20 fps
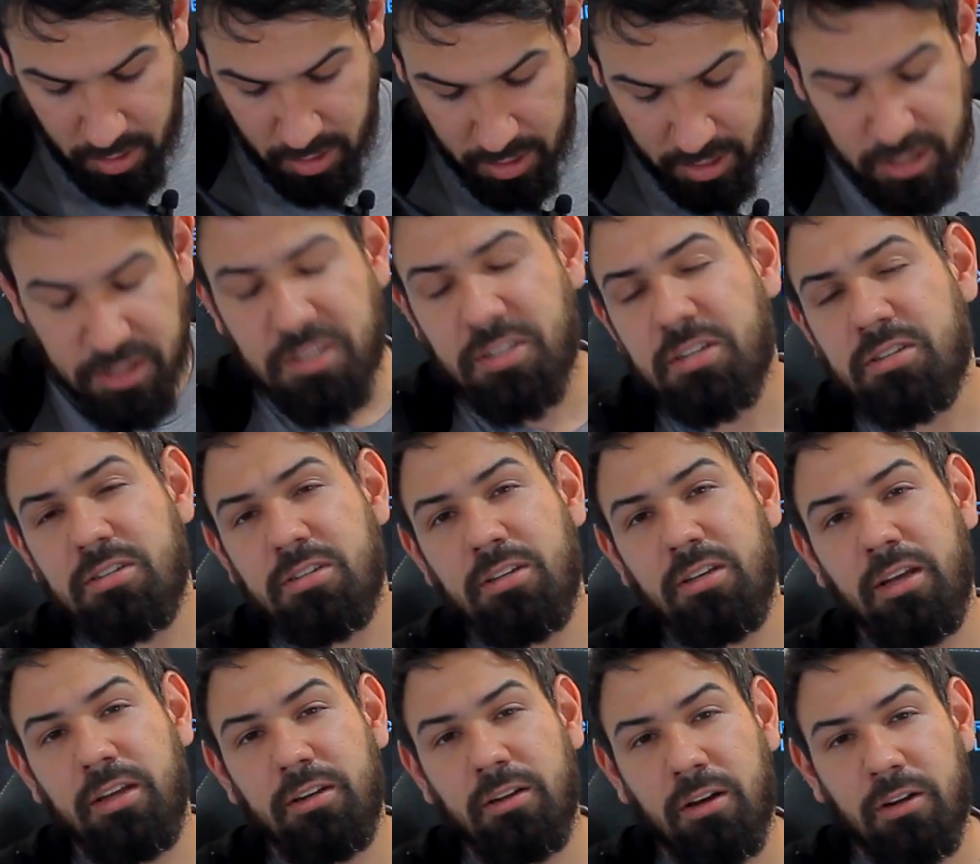and a
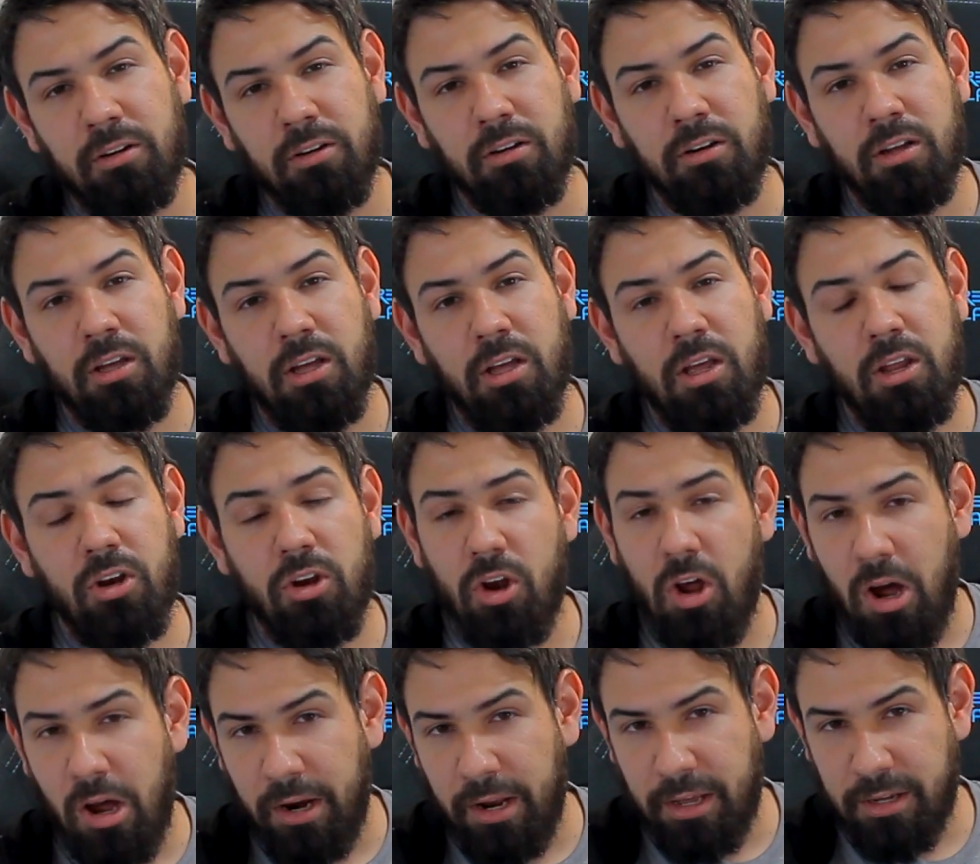6800
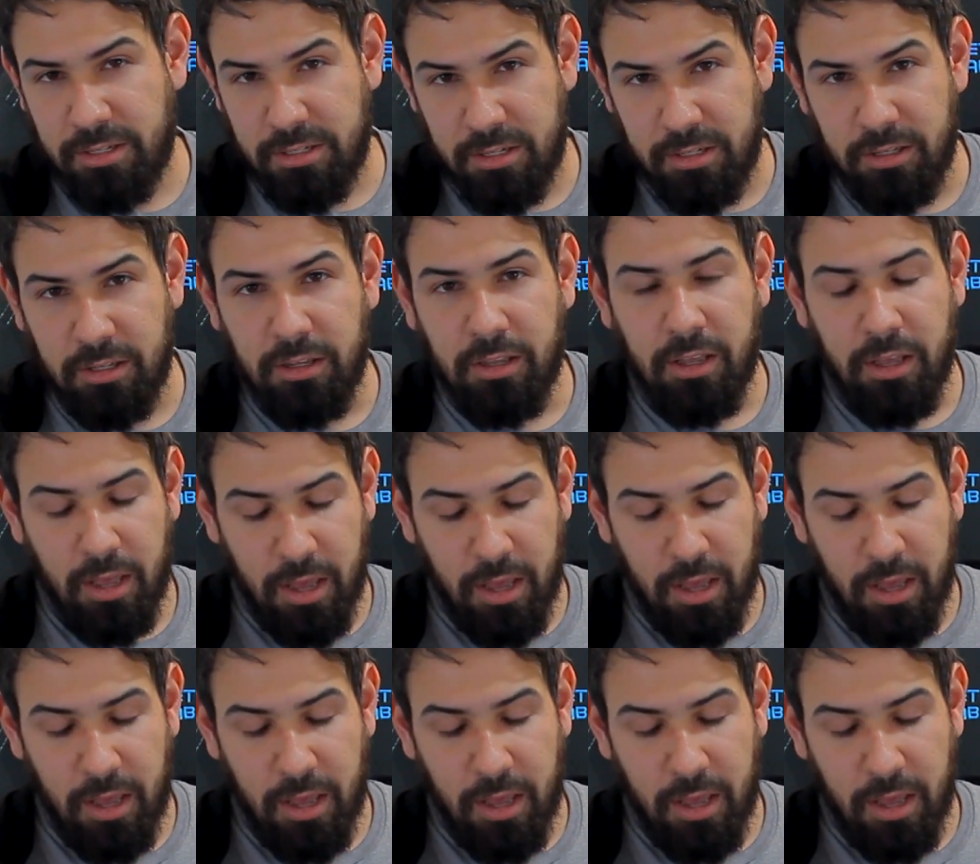non-XT.